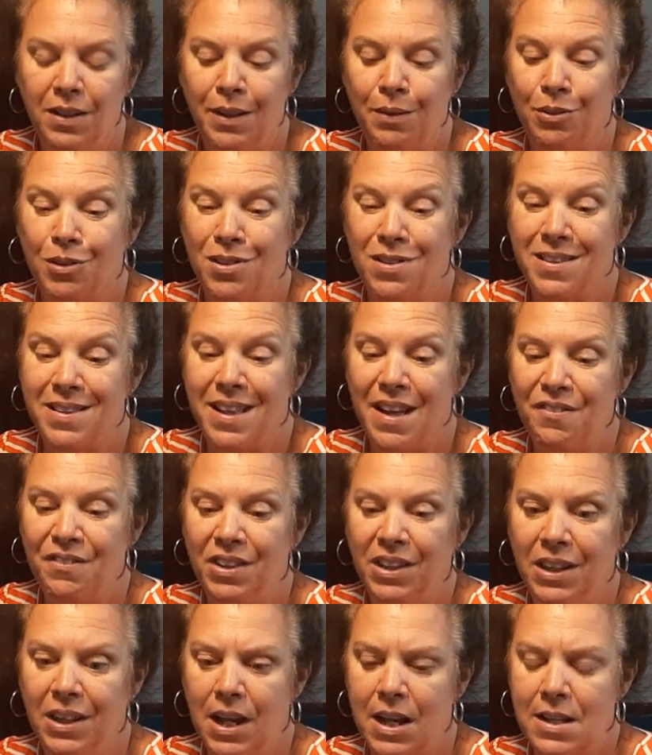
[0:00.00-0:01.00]
They were
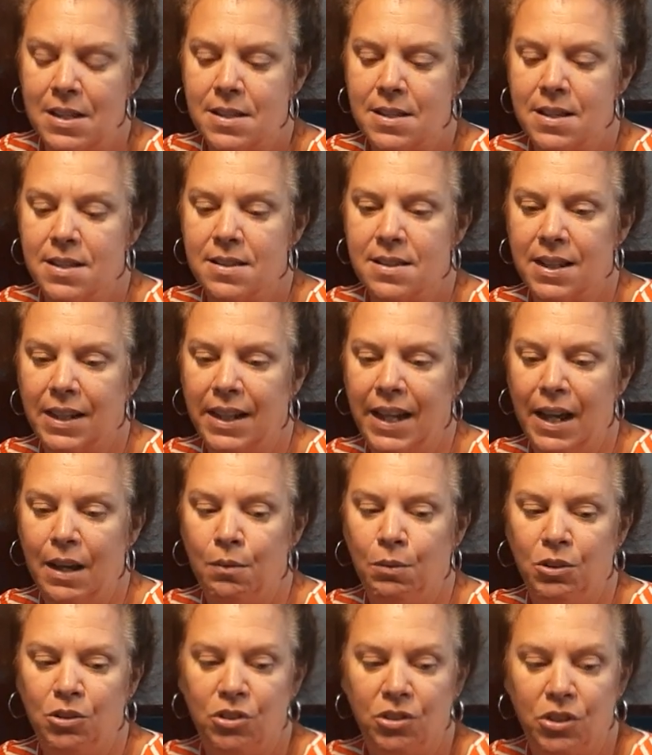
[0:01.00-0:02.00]
79 cents a can,
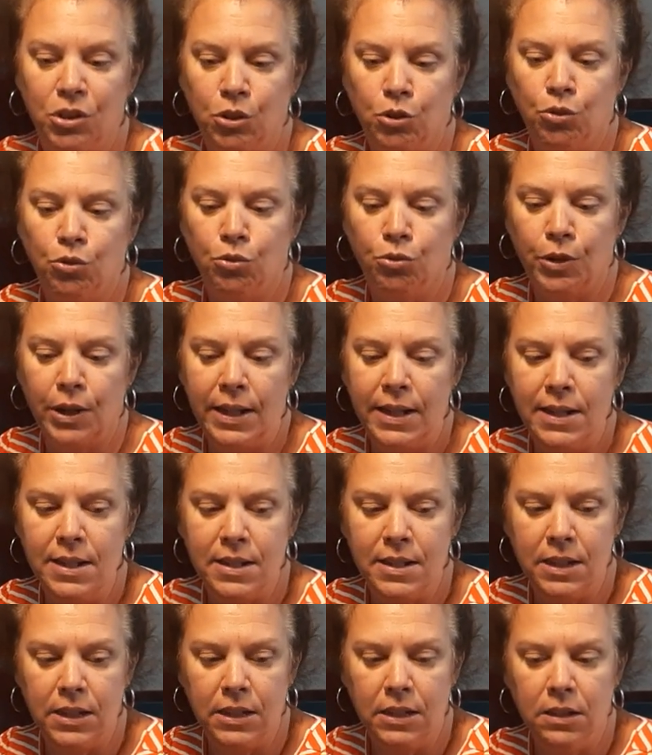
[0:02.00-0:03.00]
which is a great
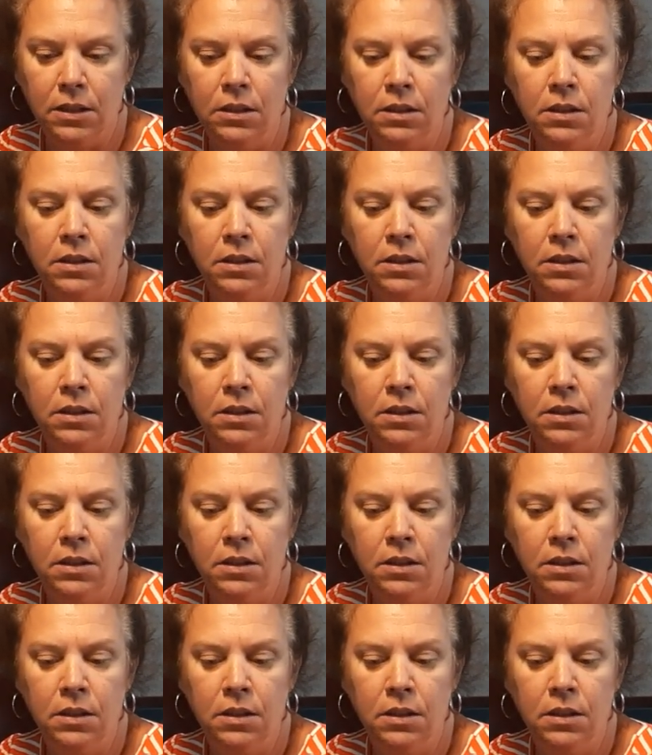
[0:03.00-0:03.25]
deal.